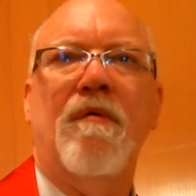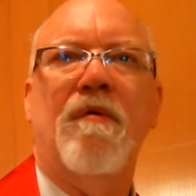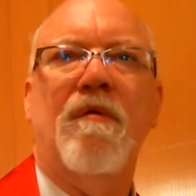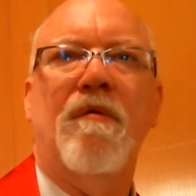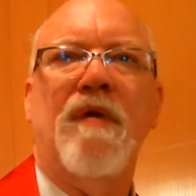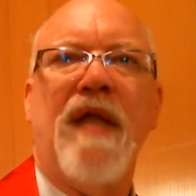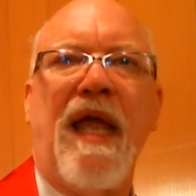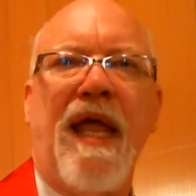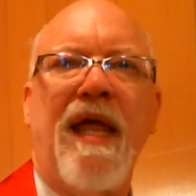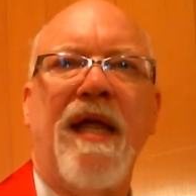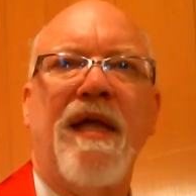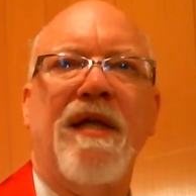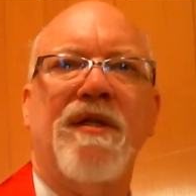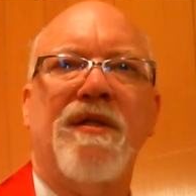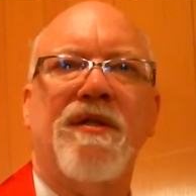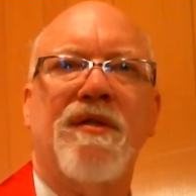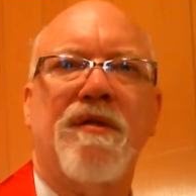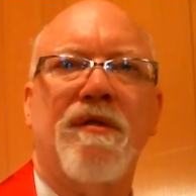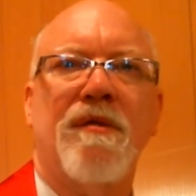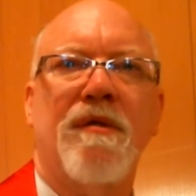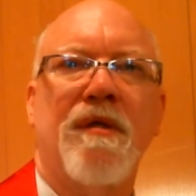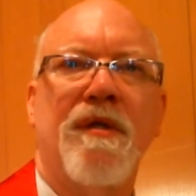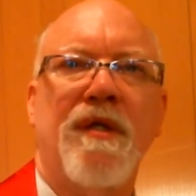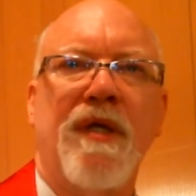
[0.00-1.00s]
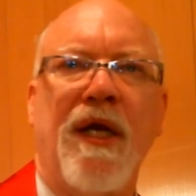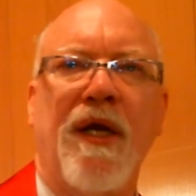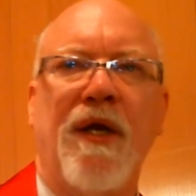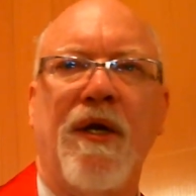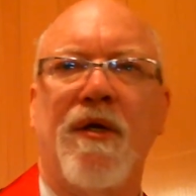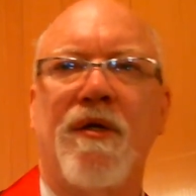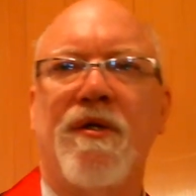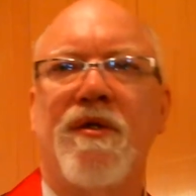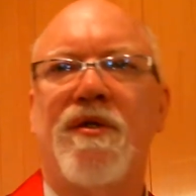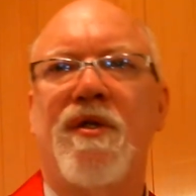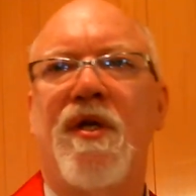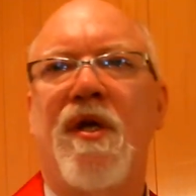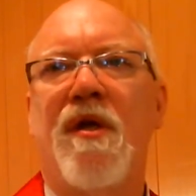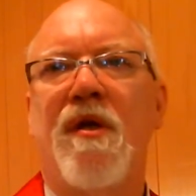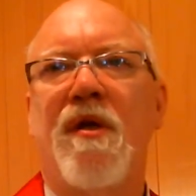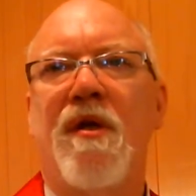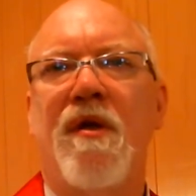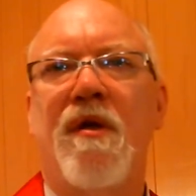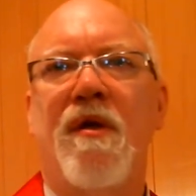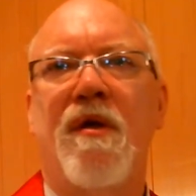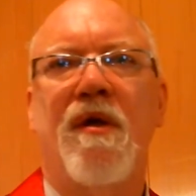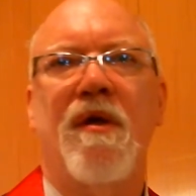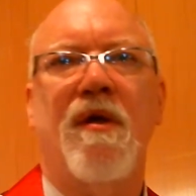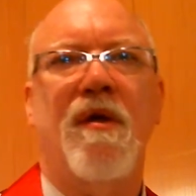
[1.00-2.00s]
days, years,
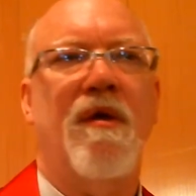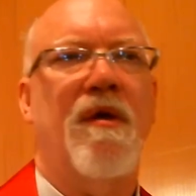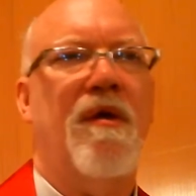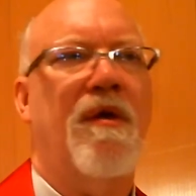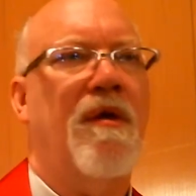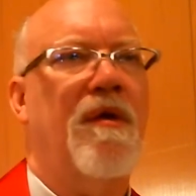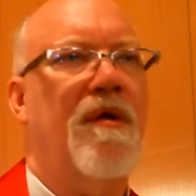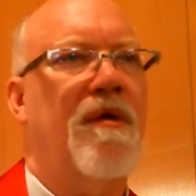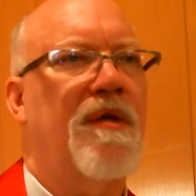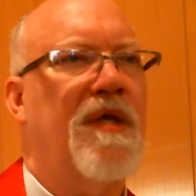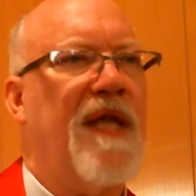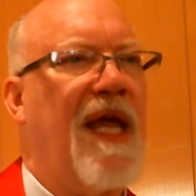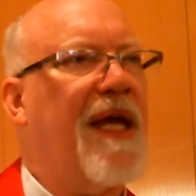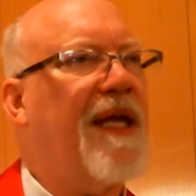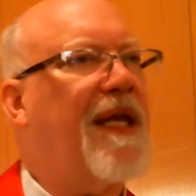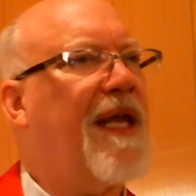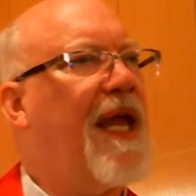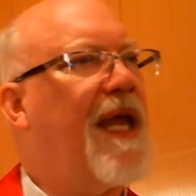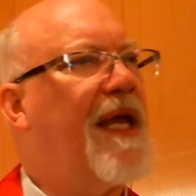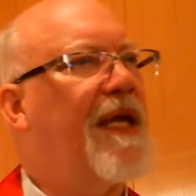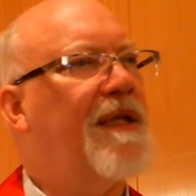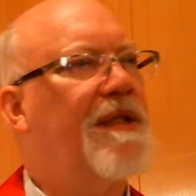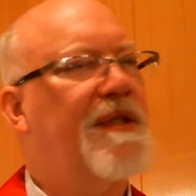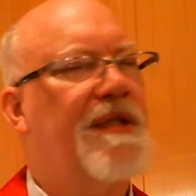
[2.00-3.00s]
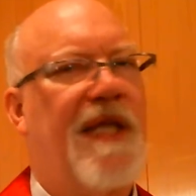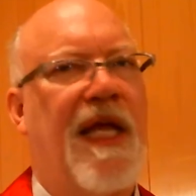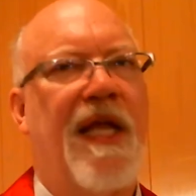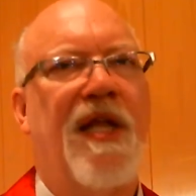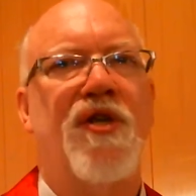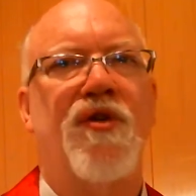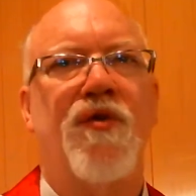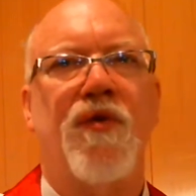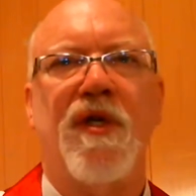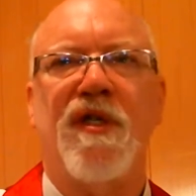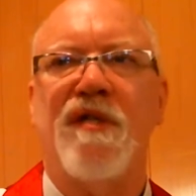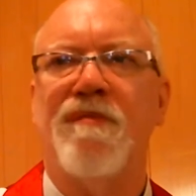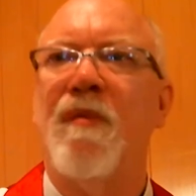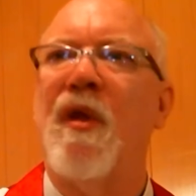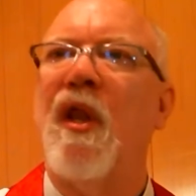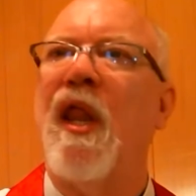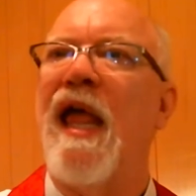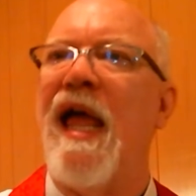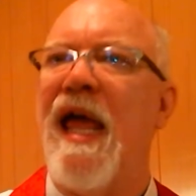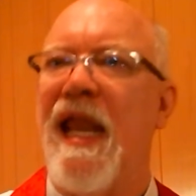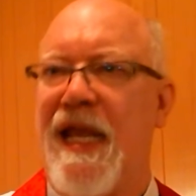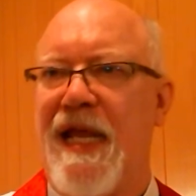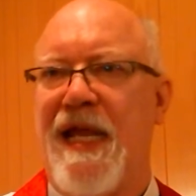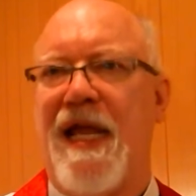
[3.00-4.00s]
decades, centuries,
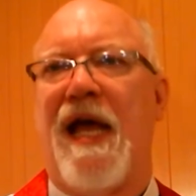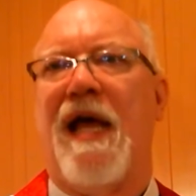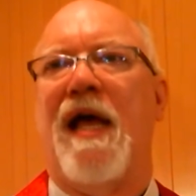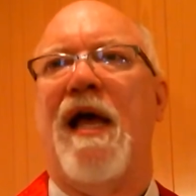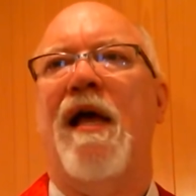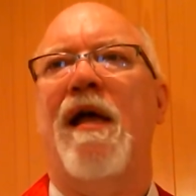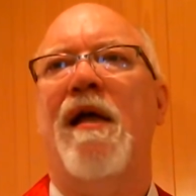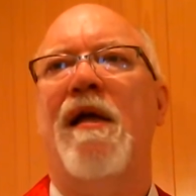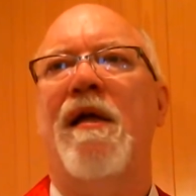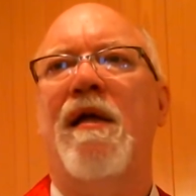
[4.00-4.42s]
millennia,